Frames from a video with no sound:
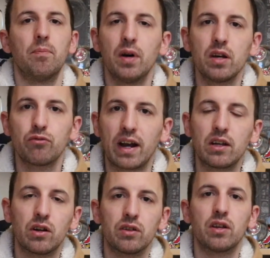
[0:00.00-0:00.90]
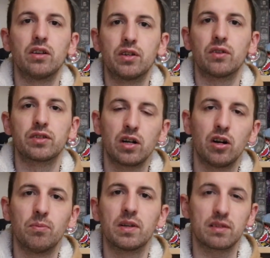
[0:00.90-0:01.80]

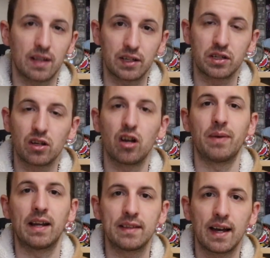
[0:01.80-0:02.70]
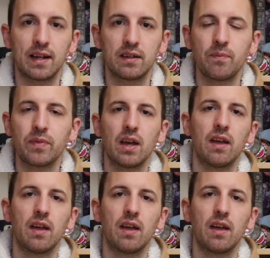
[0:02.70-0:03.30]
buyraycon.com slash SciManDan.